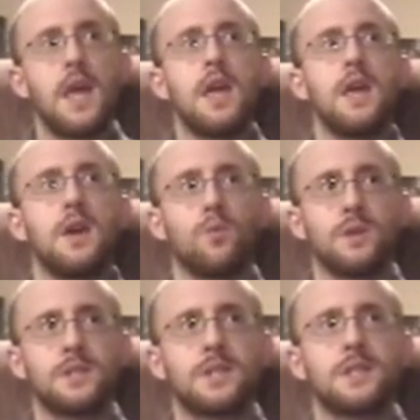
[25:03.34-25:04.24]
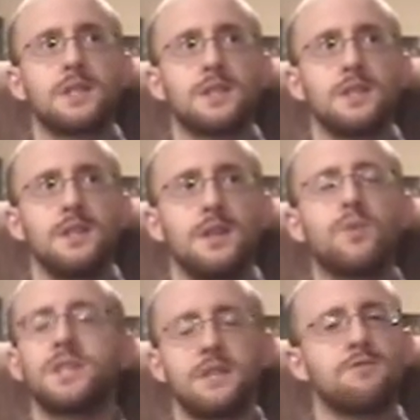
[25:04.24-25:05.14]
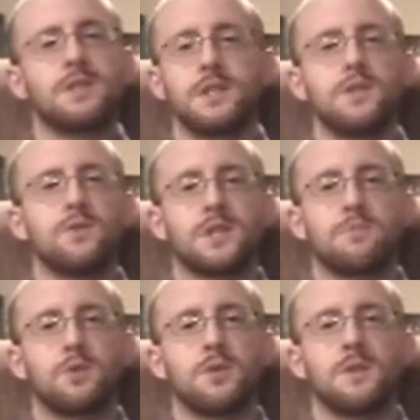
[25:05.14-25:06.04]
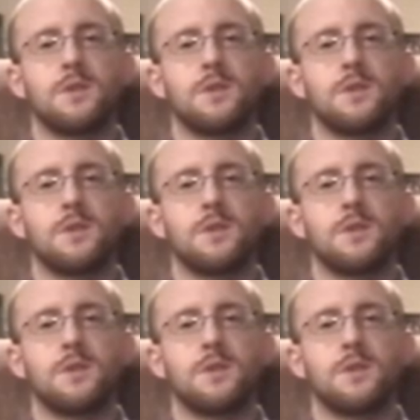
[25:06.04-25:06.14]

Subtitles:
it was interesting to explore.